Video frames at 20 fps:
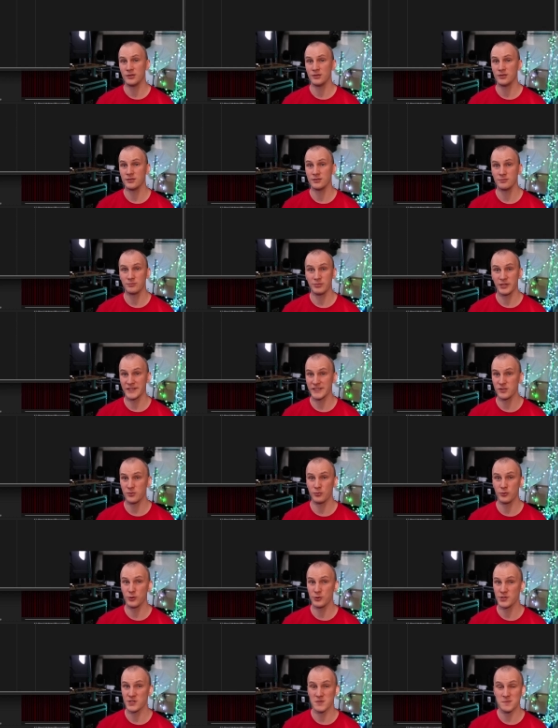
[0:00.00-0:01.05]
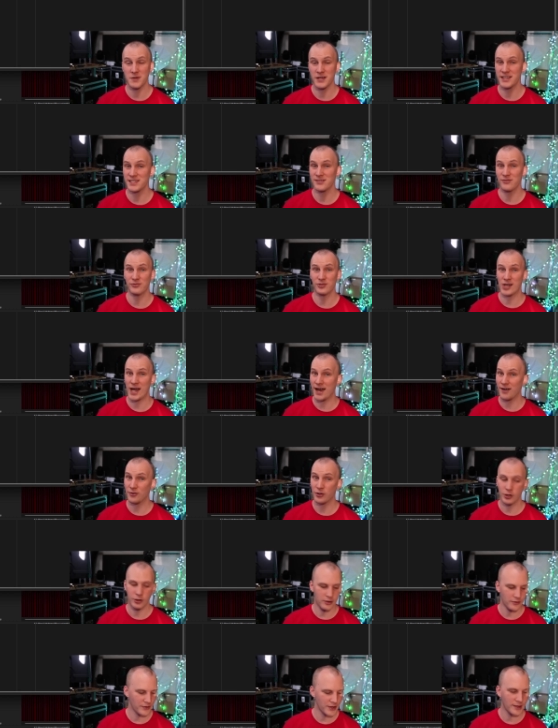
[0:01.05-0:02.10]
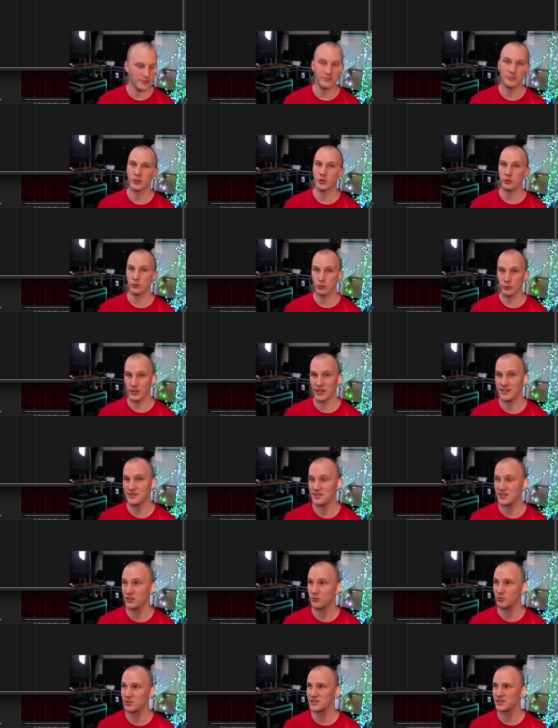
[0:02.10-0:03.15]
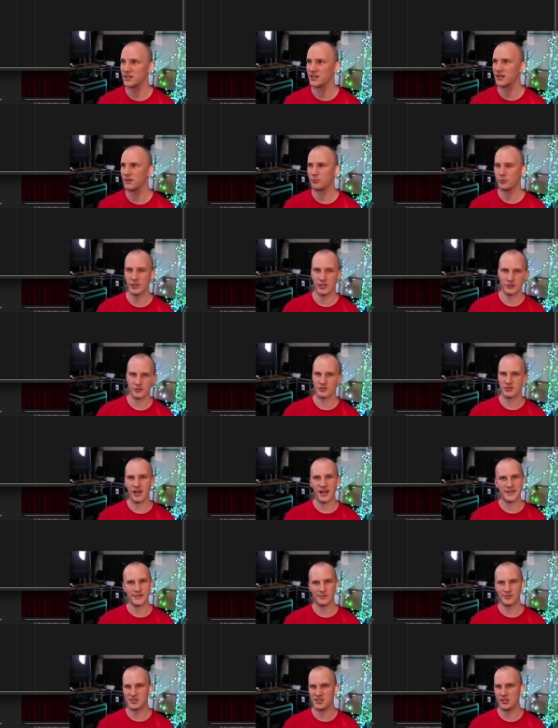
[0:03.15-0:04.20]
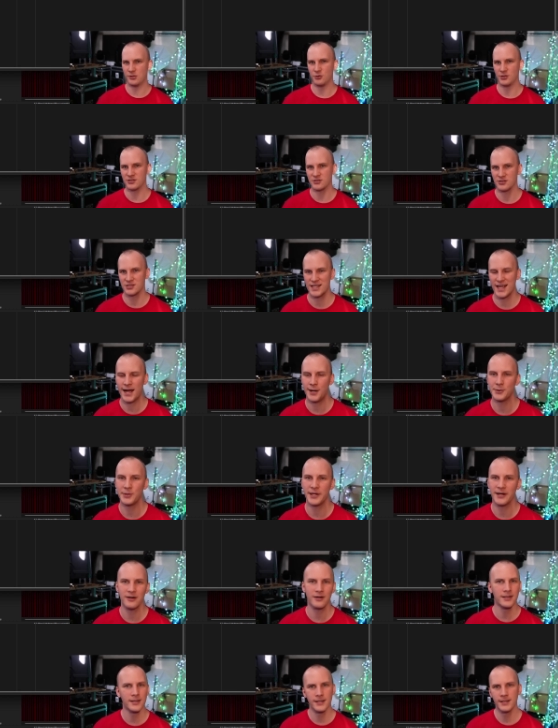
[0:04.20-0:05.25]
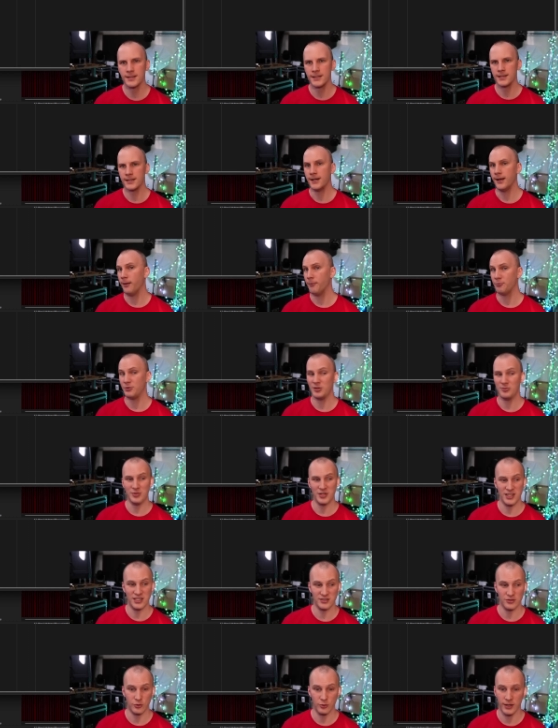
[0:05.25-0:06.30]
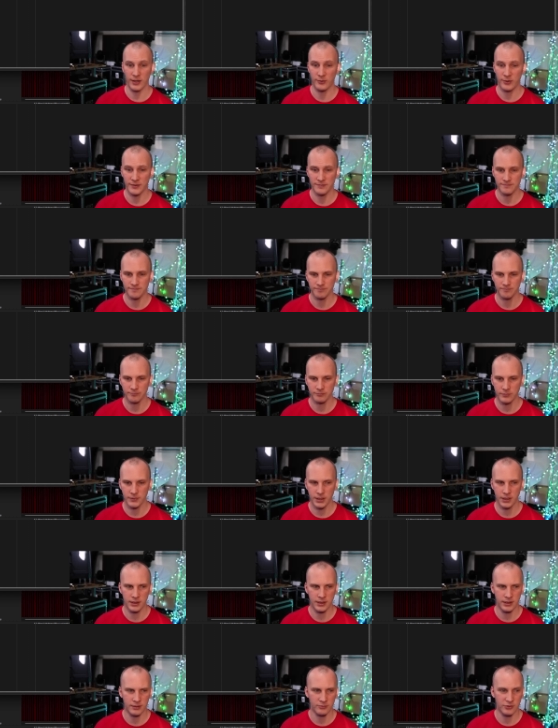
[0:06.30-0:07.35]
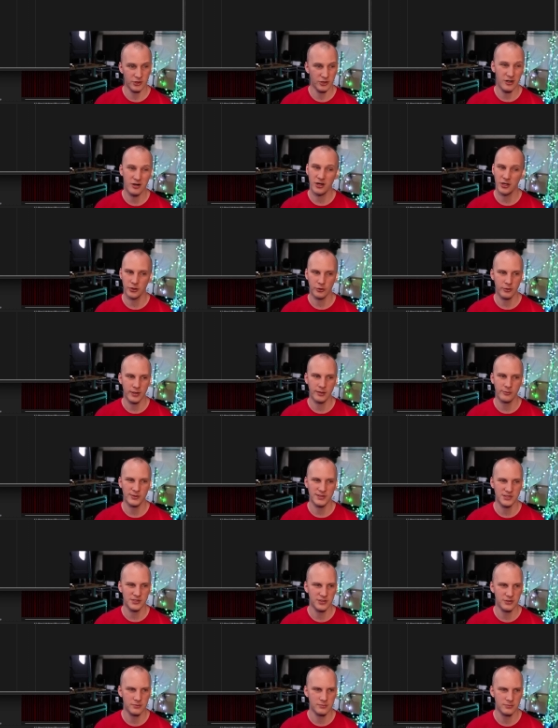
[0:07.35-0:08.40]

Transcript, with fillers: Pixel Pro displays, if you haven't heard of them, great sequencing company. There's lots of sequencers out there. Um, PPD is a great one. Um, there are other great ones too.